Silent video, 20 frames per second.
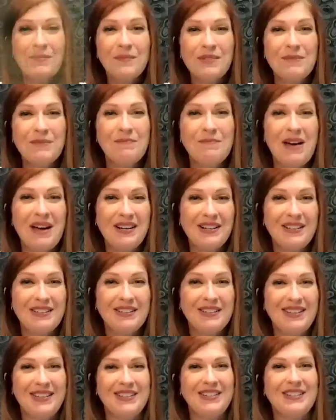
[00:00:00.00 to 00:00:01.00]
to Medical
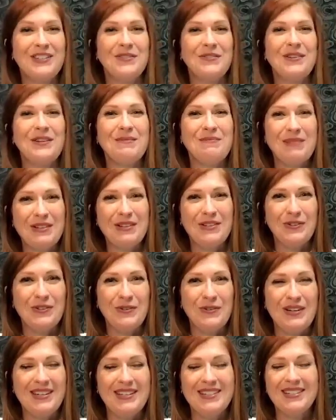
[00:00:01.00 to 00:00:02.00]
History
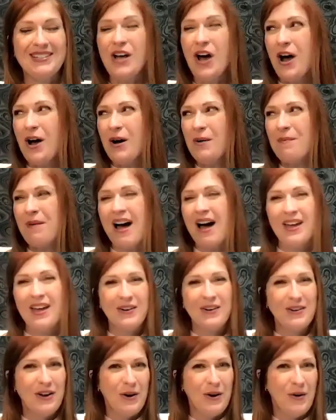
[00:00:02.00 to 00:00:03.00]
Mysteries. Tom, I
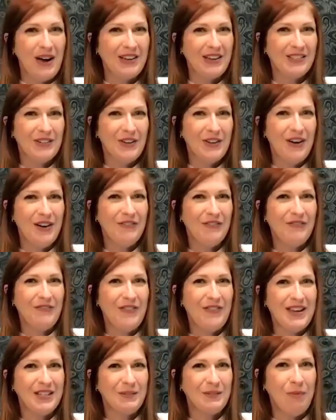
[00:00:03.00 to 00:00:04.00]
don't know. I saw a
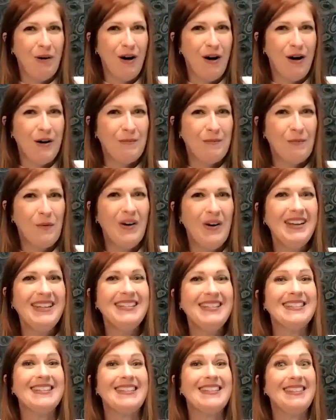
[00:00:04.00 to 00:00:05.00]
face palm. What
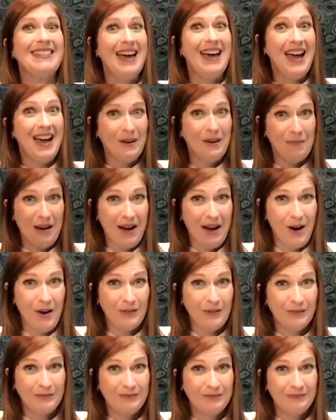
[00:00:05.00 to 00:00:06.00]
is that about?